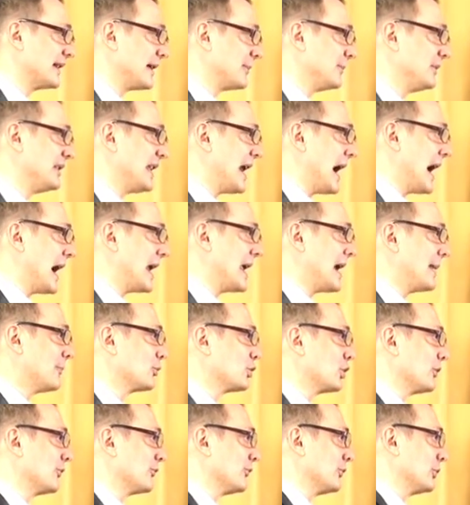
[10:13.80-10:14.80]
That means I am
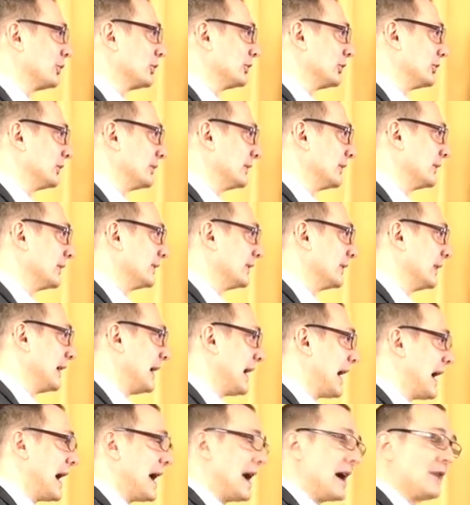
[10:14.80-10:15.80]
converted.
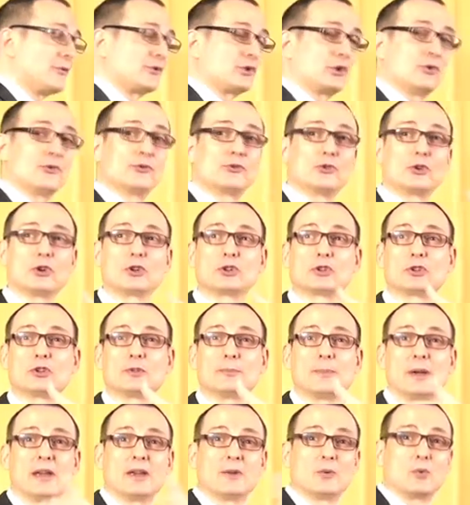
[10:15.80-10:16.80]
I have converted
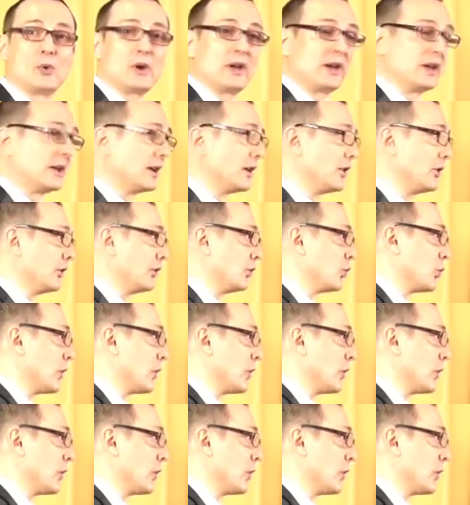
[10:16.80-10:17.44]
my way uh,